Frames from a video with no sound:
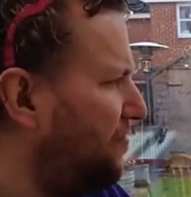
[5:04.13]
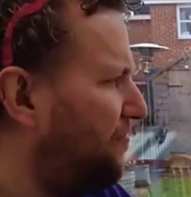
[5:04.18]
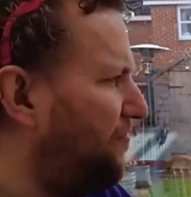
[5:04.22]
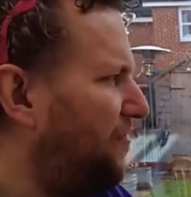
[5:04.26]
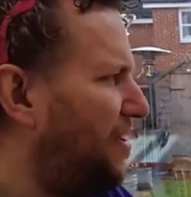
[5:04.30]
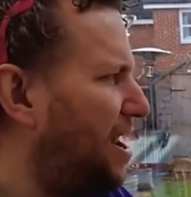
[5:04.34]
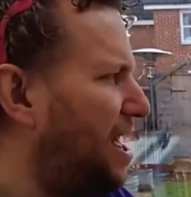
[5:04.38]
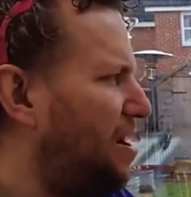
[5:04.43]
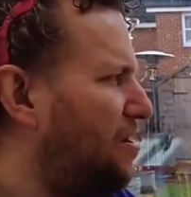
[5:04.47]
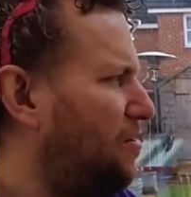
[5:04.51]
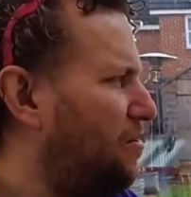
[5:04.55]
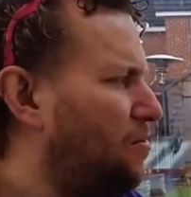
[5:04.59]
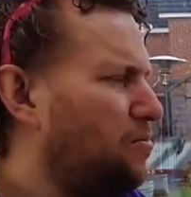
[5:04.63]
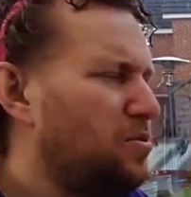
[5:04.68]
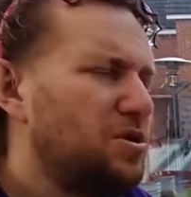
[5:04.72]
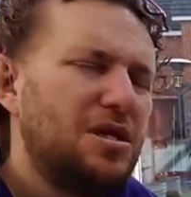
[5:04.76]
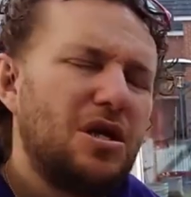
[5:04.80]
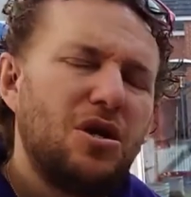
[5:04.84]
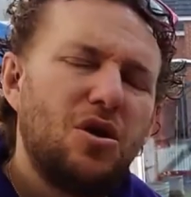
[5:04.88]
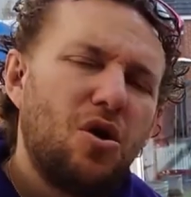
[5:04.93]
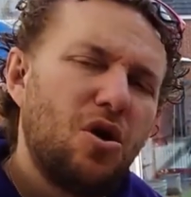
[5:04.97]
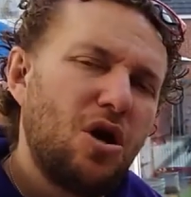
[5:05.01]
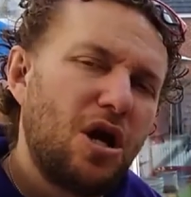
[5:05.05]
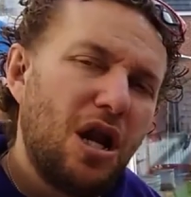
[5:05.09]
the flower was a
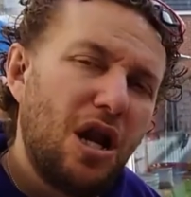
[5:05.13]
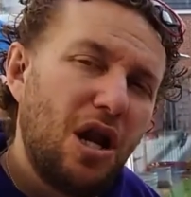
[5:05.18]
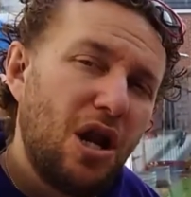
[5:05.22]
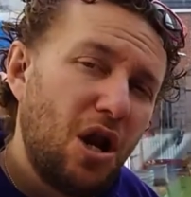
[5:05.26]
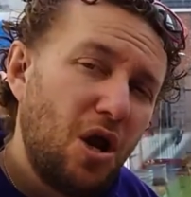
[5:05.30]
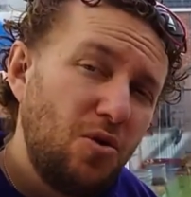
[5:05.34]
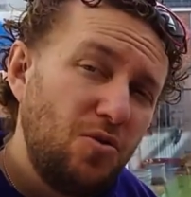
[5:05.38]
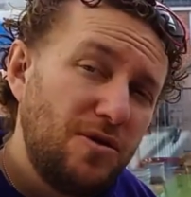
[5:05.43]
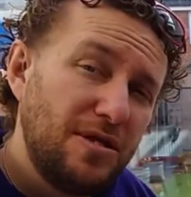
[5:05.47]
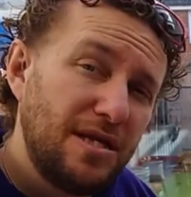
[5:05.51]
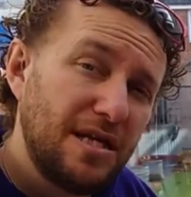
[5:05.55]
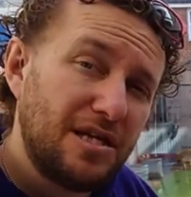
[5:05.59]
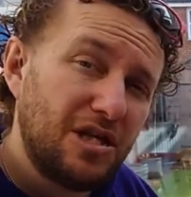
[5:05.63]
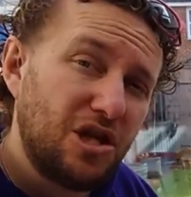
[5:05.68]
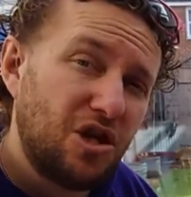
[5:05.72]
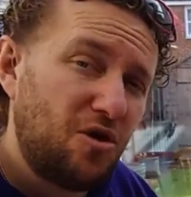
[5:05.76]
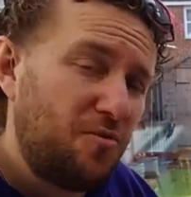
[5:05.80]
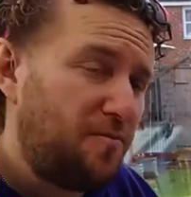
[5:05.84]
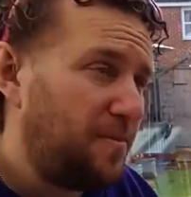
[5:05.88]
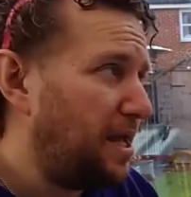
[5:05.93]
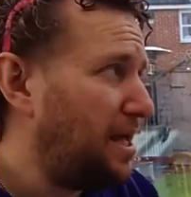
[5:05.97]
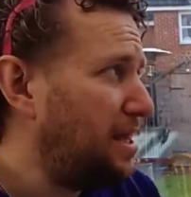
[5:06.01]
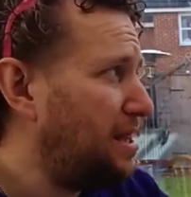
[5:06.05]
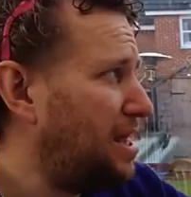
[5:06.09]
lot closer to
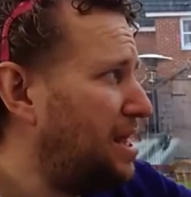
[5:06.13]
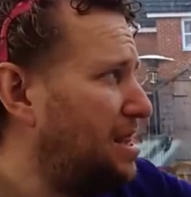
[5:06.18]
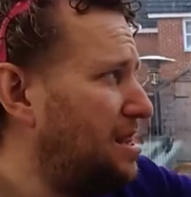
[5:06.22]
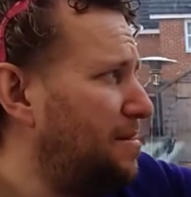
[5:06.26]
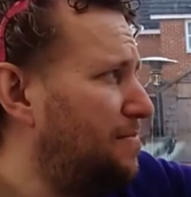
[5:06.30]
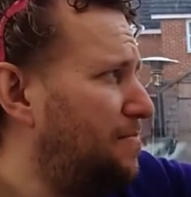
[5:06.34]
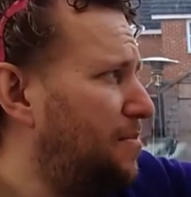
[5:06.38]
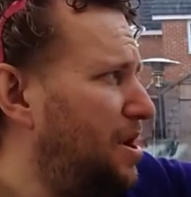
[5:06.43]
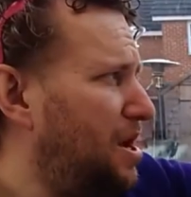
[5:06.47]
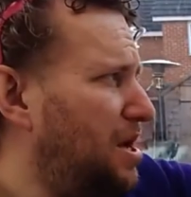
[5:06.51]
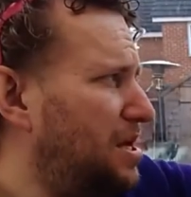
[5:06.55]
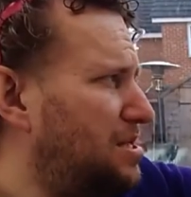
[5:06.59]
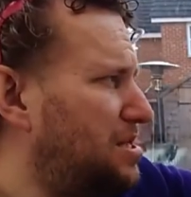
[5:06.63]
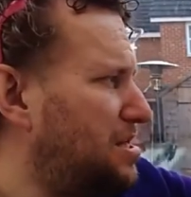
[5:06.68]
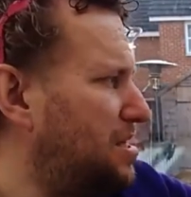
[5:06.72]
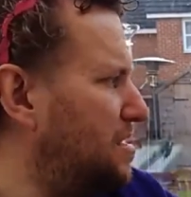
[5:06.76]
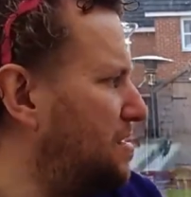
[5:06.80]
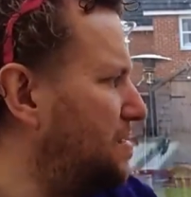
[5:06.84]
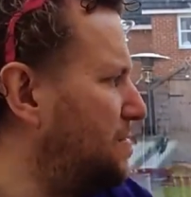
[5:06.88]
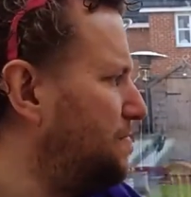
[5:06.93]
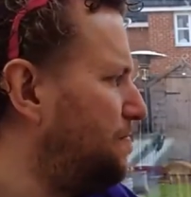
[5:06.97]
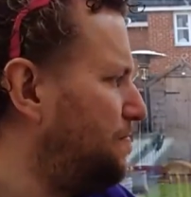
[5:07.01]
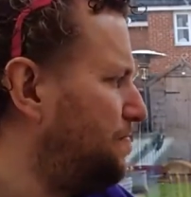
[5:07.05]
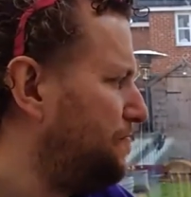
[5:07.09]
me than the
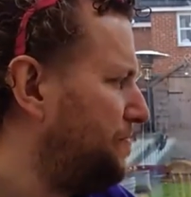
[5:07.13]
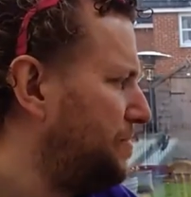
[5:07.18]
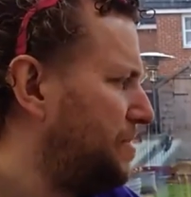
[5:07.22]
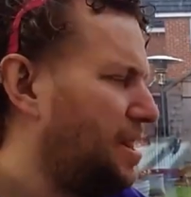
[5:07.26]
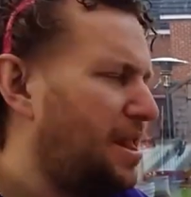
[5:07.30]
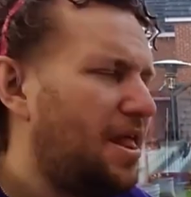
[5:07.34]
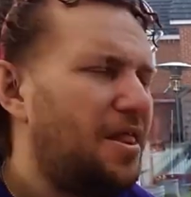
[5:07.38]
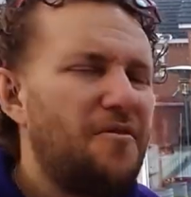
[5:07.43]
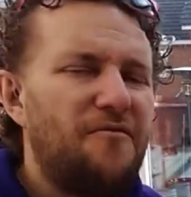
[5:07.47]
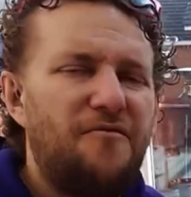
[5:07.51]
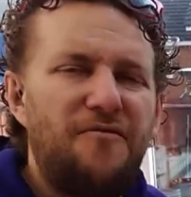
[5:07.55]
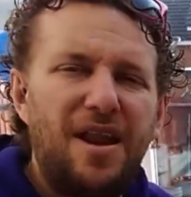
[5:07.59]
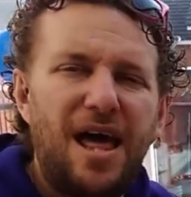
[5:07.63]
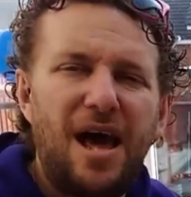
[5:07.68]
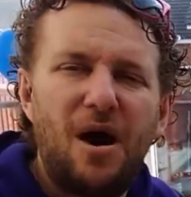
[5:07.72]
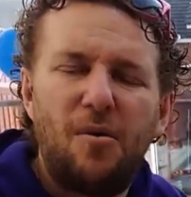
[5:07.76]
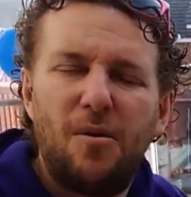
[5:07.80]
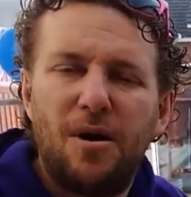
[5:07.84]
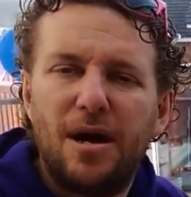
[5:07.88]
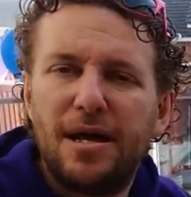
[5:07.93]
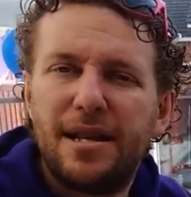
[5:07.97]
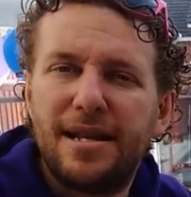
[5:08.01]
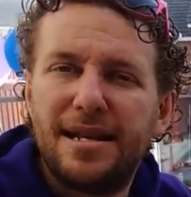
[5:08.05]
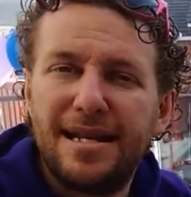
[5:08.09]
person, the
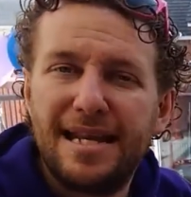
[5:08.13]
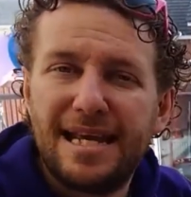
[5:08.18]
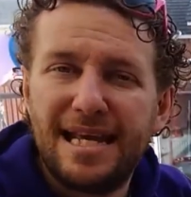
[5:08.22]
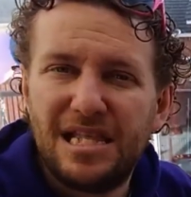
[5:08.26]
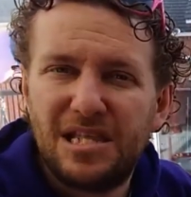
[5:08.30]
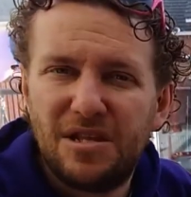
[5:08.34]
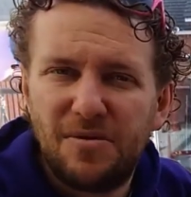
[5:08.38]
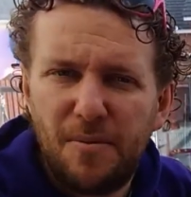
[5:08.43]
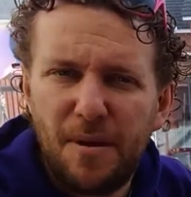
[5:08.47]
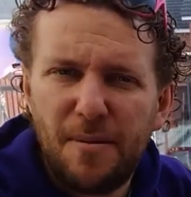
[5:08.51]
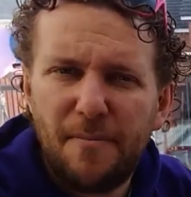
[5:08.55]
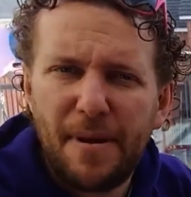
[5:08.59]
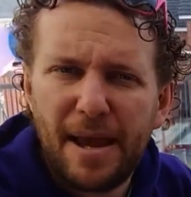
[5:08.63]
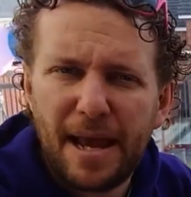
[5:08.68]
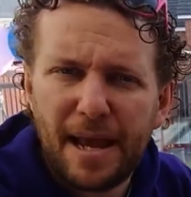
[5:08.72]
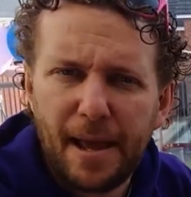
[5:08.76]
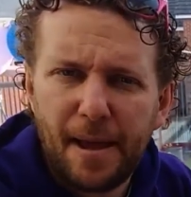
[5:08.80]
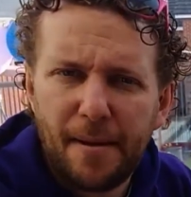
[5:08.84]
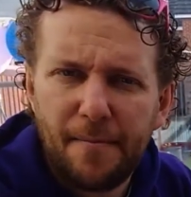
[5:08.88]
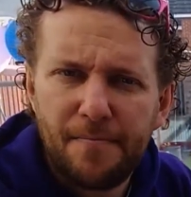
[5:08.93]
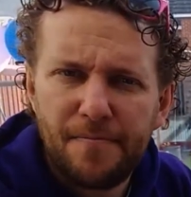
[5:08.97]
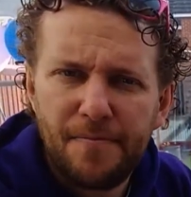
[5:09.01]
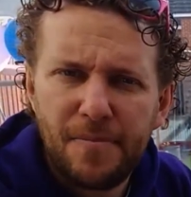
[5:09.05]
flower needs to be bigger.